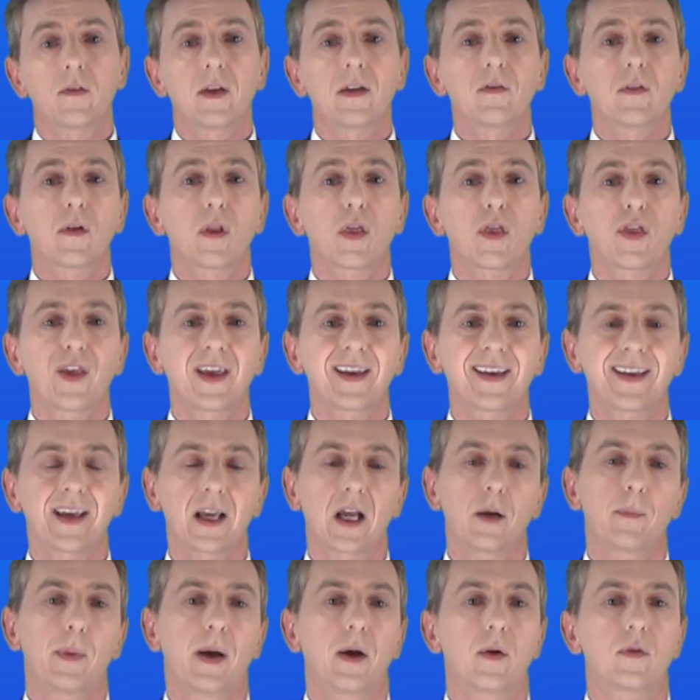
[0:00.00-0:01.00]
of even
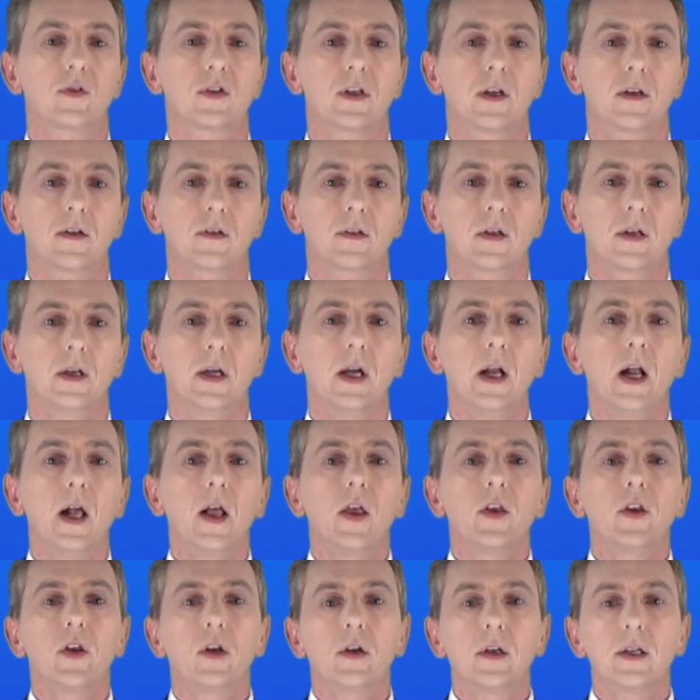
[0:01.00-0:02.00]
thinking about it?
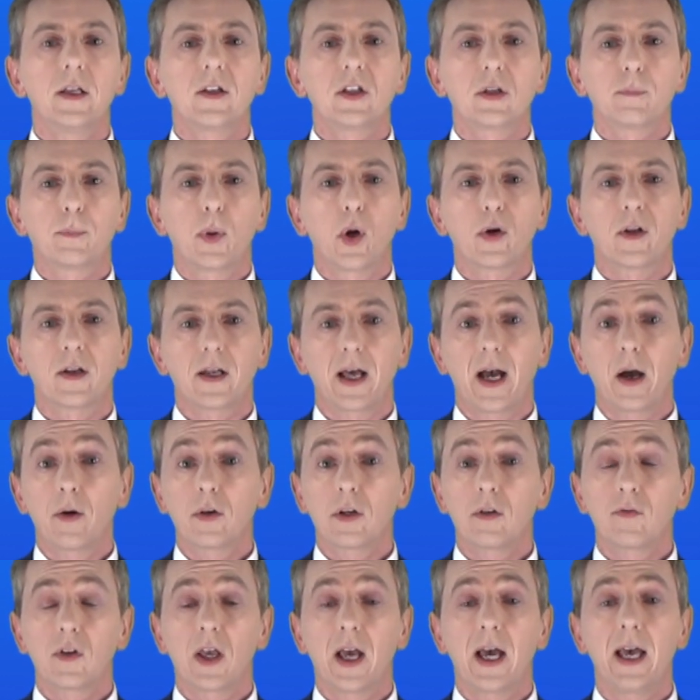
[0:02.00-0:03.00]
You need to put it
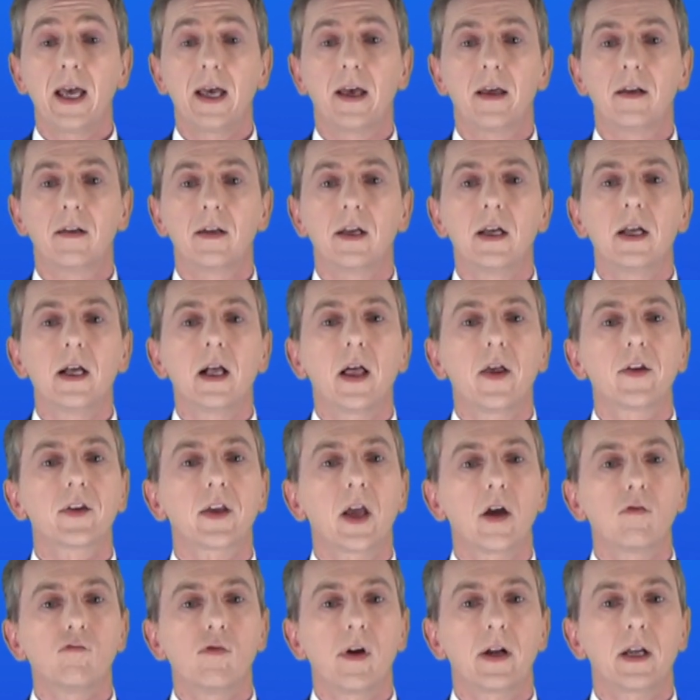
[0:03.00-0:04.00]
out of your head and
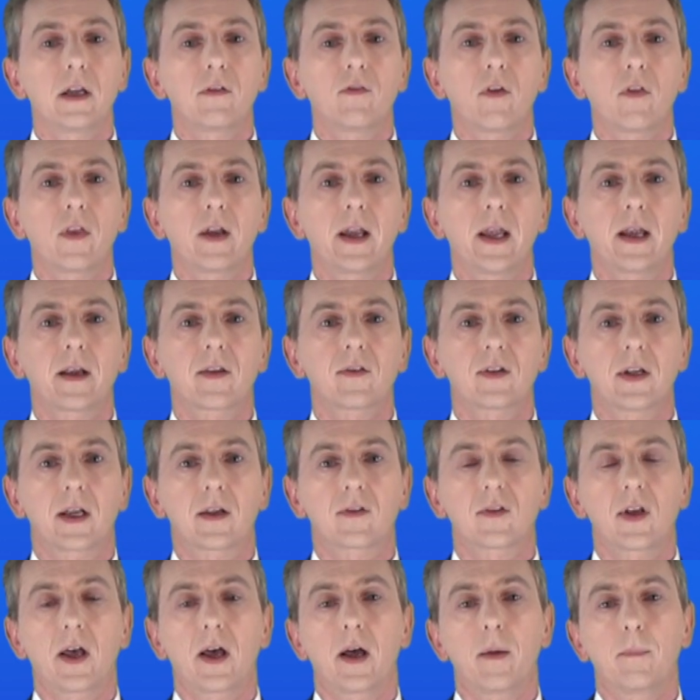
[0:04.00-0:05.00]
get ready for the next
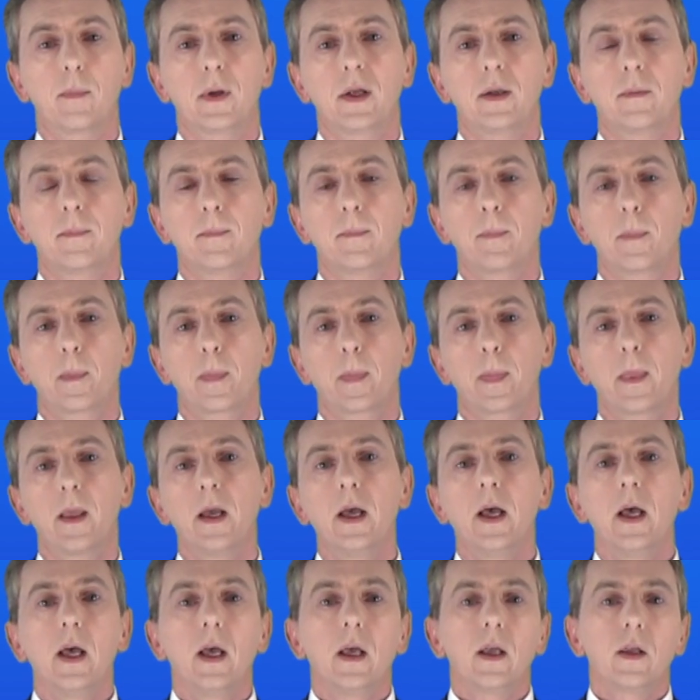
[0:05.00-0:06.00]
exam.
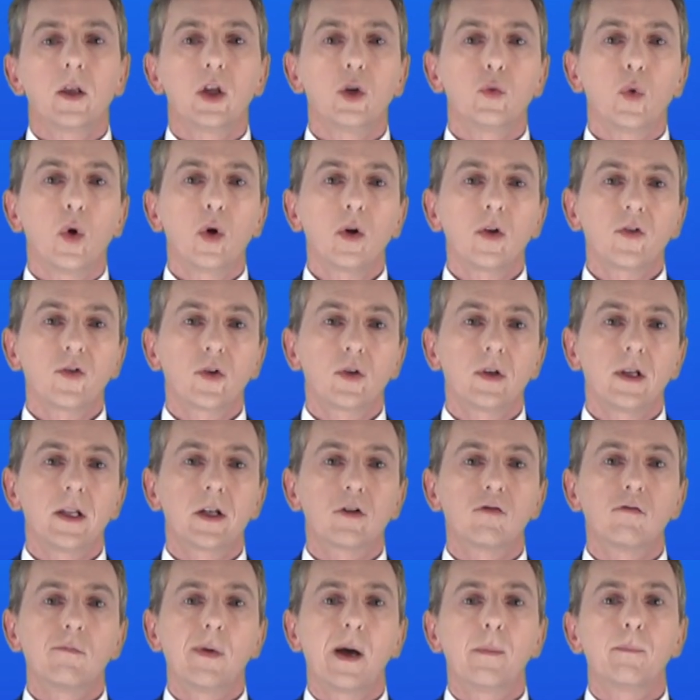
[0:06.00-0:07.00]
You also need
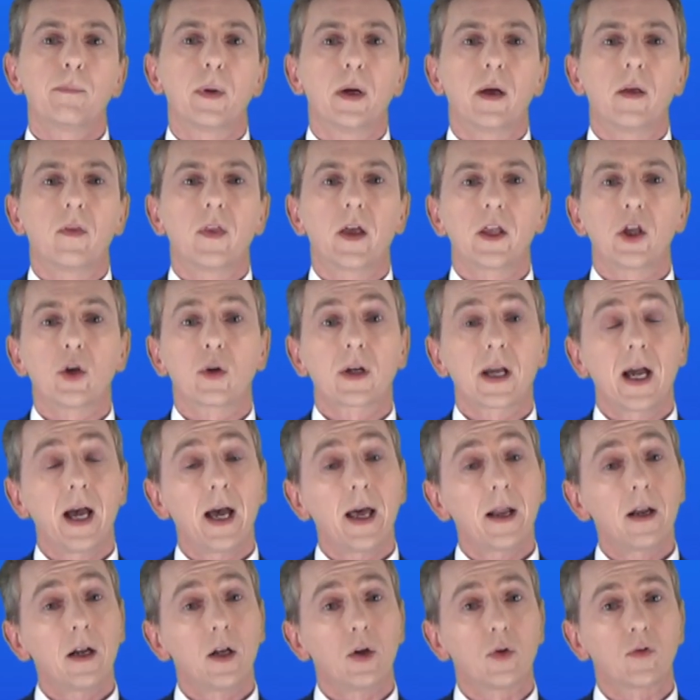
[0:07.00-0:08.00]
to remember that you
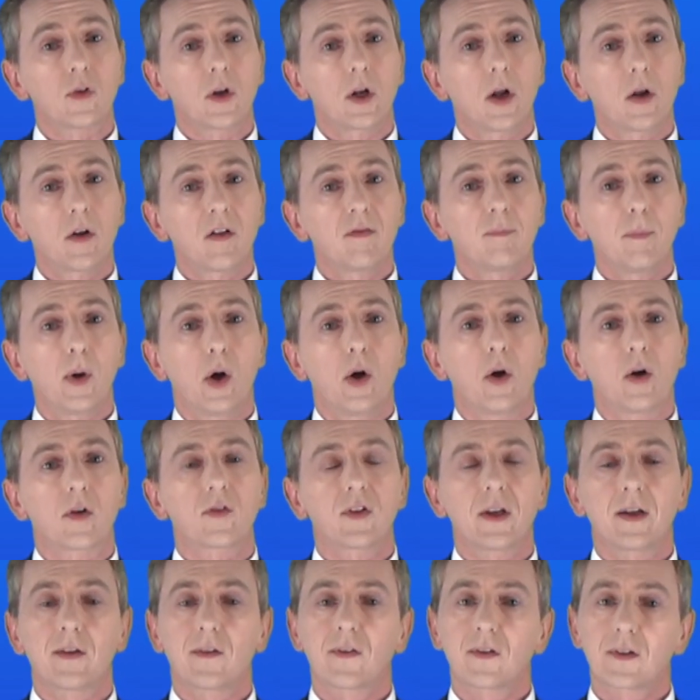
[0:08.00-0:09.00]
can lose a lot of marks
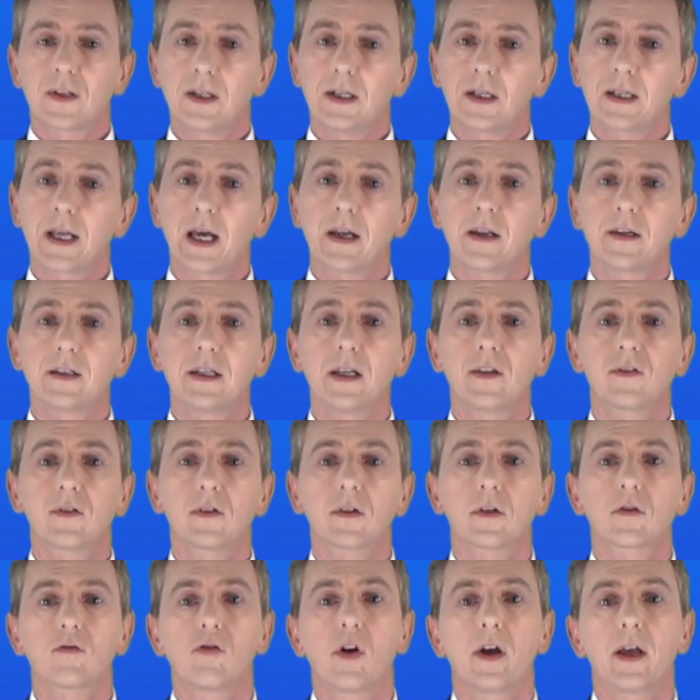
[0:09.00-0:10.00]
and still get a
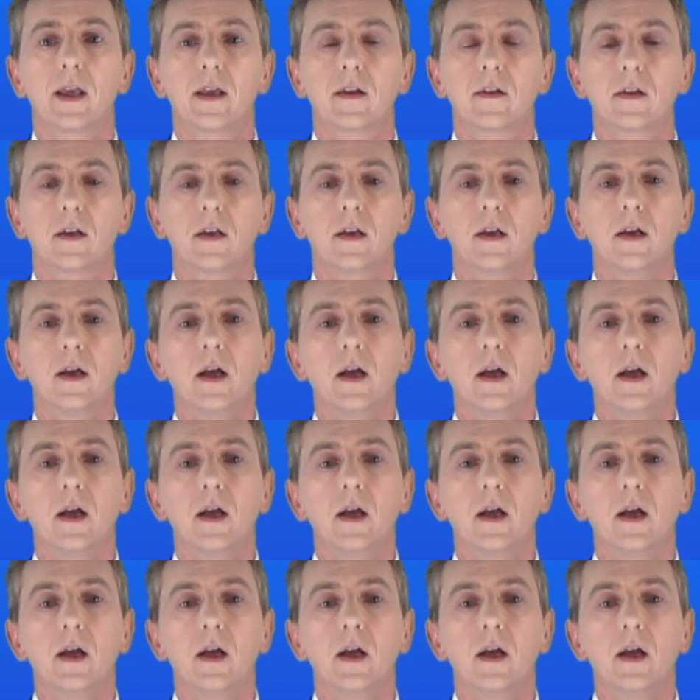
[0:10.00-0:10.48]
decent grade.